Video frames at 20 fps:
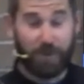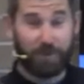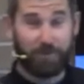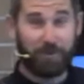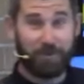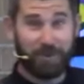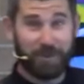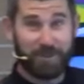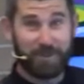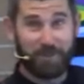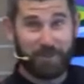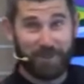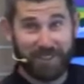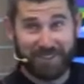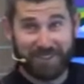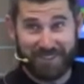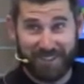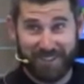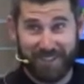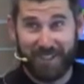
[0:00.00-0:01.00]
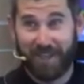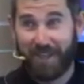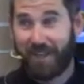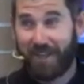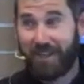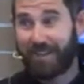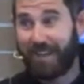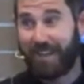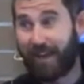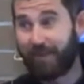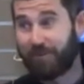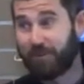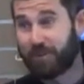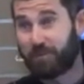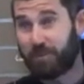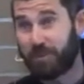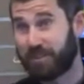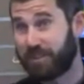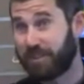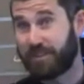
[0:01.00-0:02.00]
When we went to BC, the average
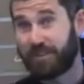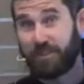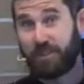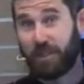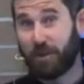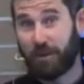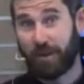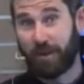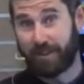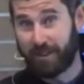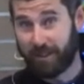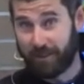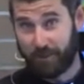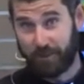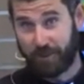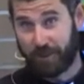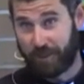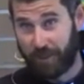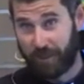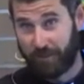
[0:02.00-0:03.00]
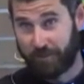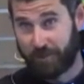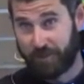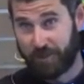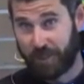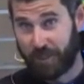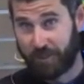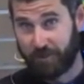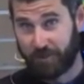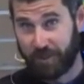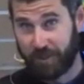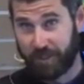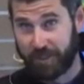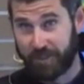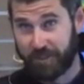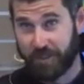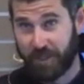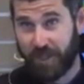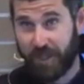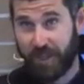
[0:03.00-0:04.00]
person has no idea who the governor general
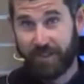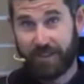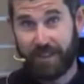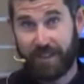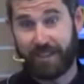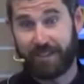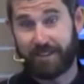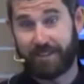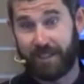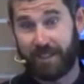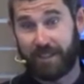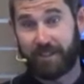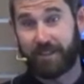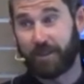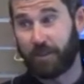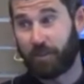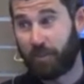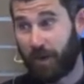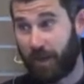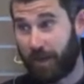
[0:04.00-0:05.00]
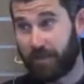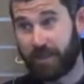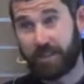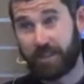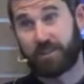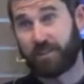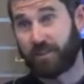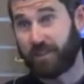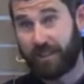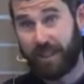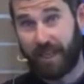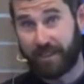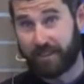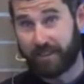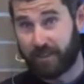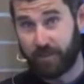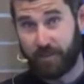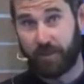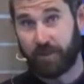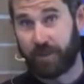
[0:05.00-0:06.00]
is. They can tell you the prime minister, and that's
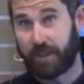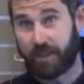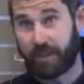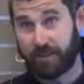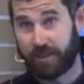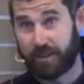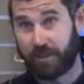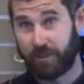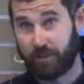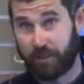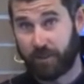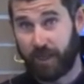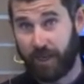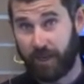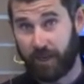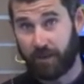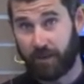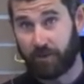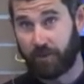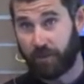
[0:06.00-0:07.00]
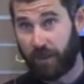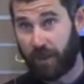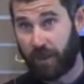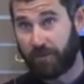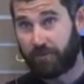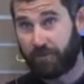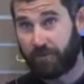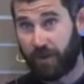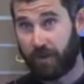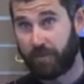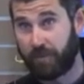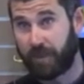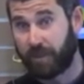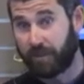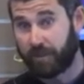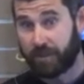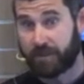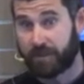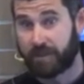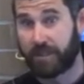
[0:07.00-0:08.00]
about it because they don't care. They're not from
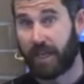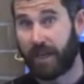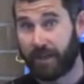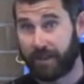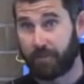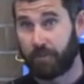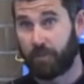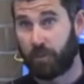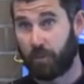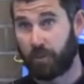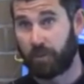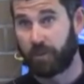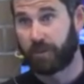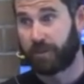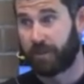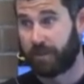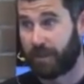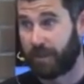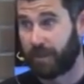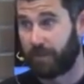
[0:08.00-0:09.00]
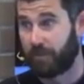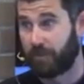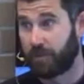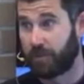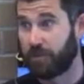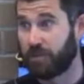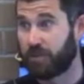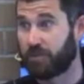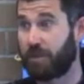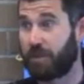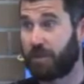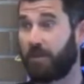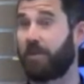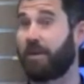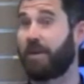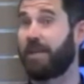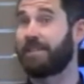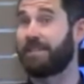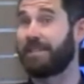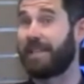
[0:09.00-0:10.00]
here. It's not important to them. Their newspaper
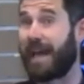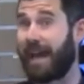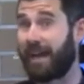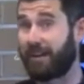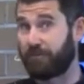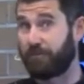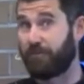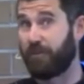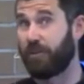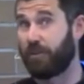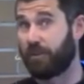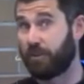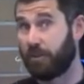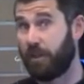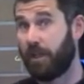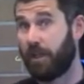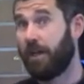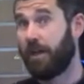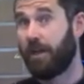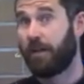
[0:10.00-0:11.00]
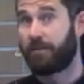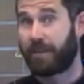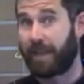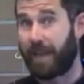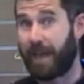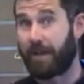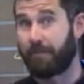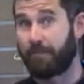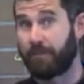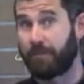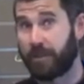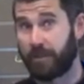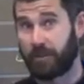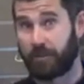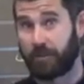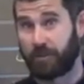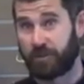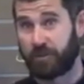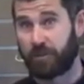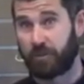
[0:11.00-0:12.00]
is not full of cabinet
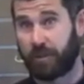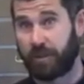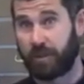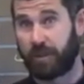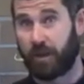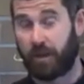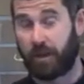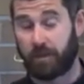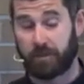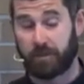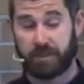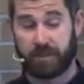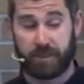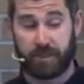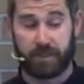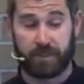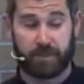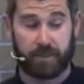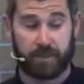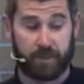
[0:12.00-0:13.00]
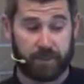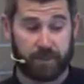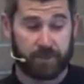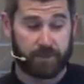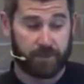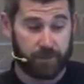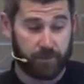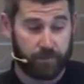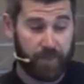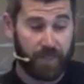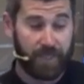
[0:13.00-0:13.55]
news the way the Ottawa Citizen is.